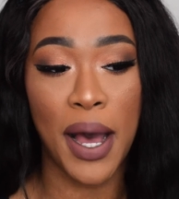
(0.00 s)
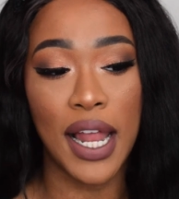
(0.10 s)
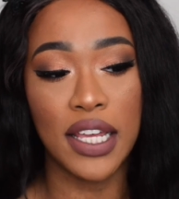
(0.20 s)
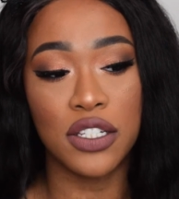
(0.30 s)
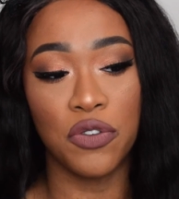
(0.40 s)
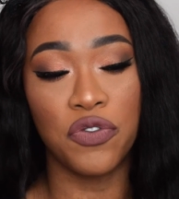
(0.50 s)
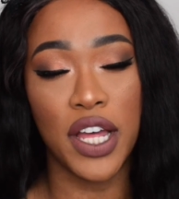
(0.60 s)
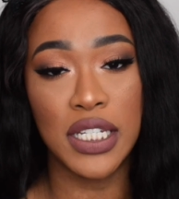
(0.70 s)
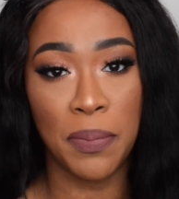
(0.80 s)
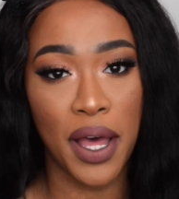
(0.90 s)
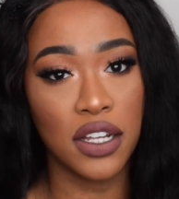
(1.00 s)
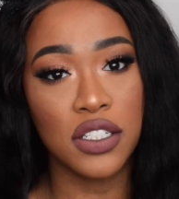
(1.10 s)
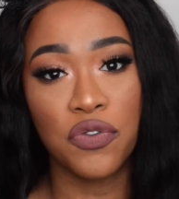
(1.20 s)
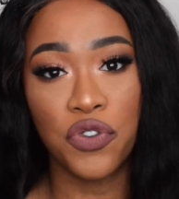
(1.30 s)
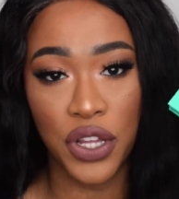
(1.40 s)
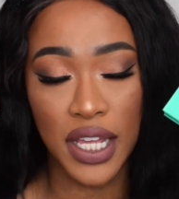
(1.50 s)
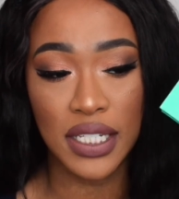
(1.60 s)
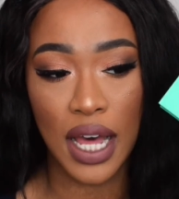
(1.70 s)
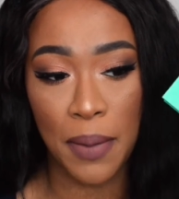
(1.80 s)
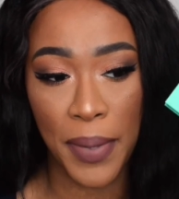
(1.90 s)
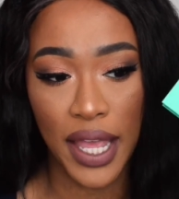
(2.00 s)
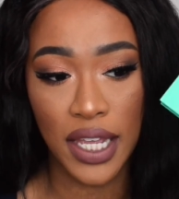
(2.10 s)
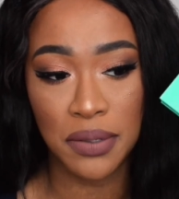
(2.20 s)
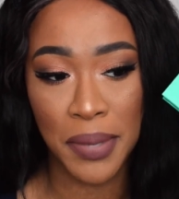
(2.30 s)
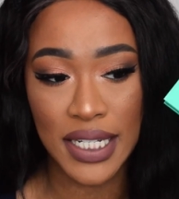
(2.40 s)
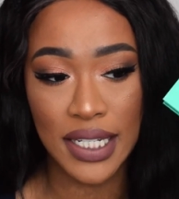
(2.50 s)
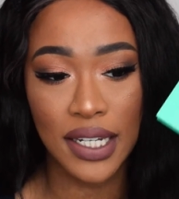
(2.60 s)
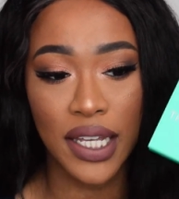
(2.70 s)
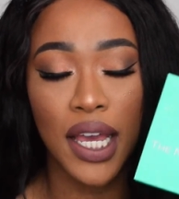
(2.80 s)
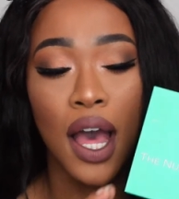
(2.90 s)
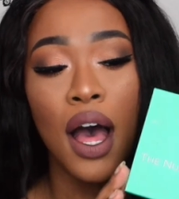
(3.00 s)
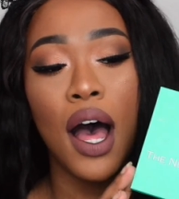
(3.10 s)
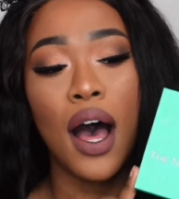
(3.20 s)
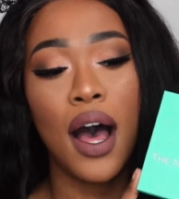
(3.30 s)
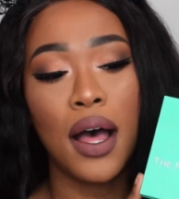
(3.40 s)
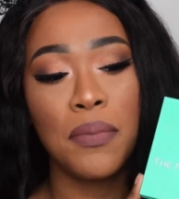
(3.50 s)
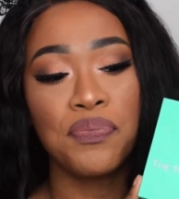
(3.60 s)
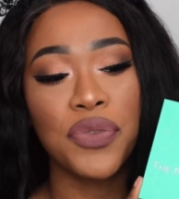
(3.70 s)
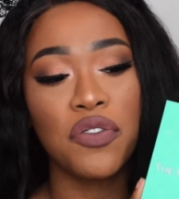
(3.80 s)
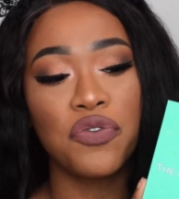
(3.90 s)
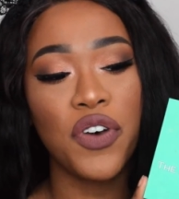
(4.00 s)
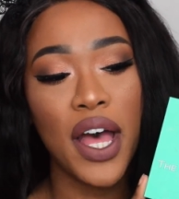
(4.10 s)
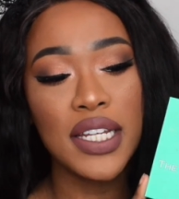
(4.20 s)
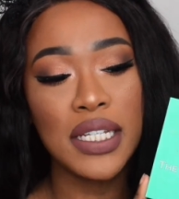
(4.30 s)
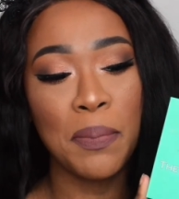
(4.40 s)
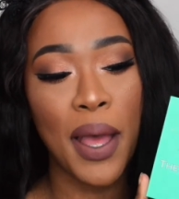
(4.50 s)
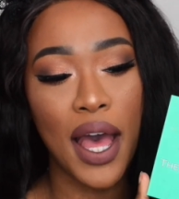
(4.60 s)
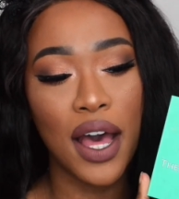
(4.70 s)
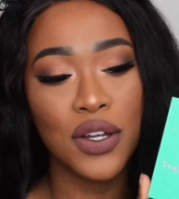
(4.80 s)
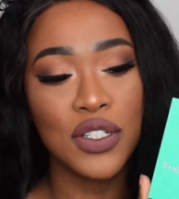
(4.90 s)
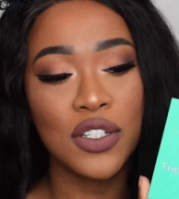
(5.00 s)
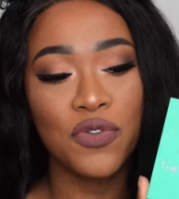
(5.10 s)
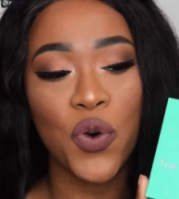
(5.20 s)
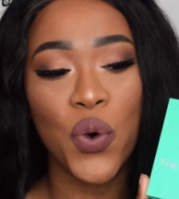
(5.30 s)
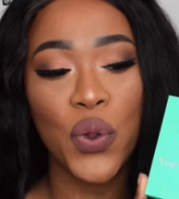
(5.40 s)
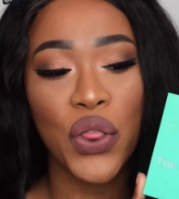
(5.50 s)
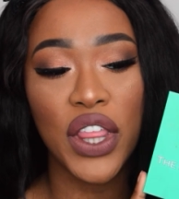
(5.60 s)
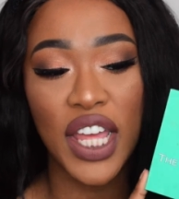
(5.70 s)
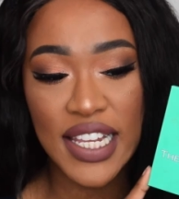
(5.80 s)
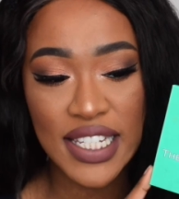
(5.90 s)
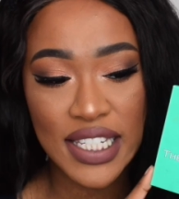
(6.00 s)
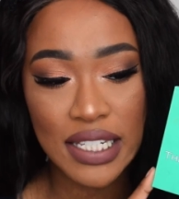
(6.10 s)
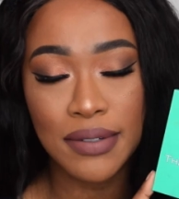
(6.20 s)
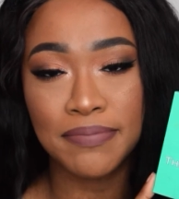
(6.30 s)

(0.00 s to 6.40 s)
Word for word: palette so 30 pounds for this i paid basically um 30 pounds for this